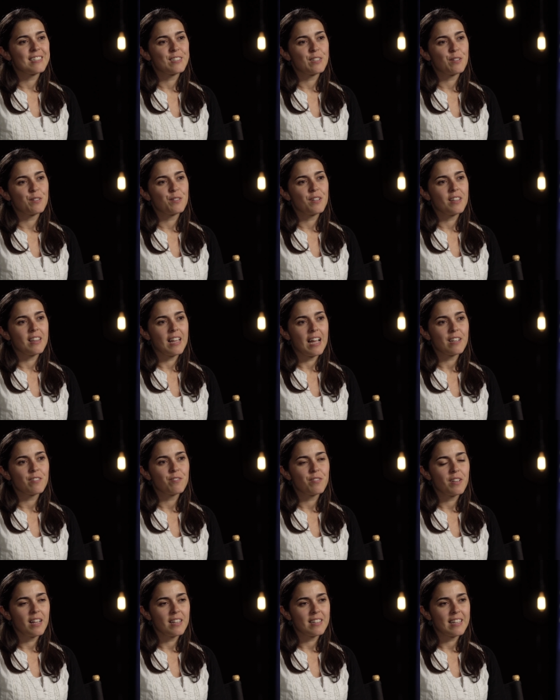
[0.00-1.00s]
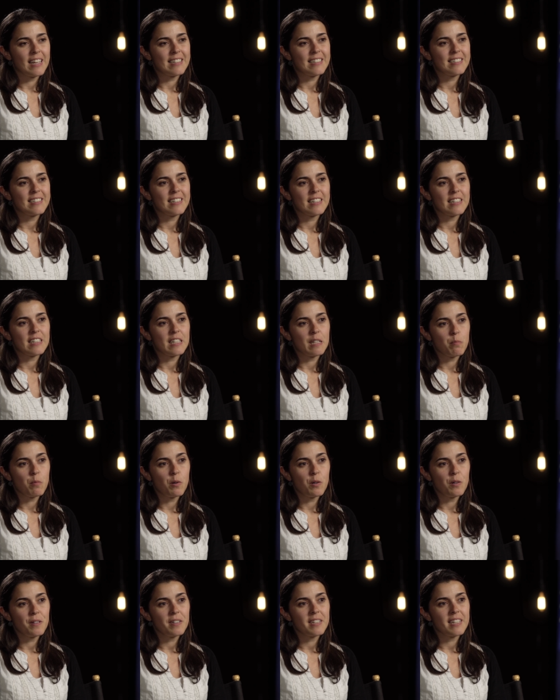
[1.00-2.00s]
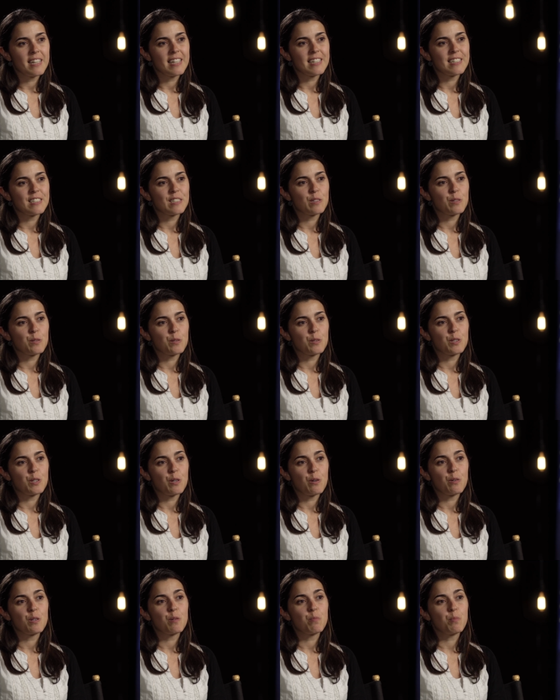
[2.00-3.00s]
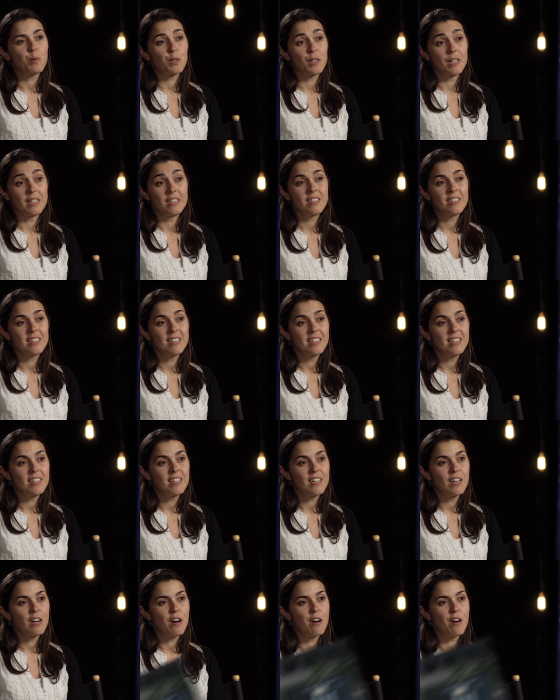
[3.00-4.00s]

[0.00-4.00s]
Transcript: So the light field editing demo is to show the potential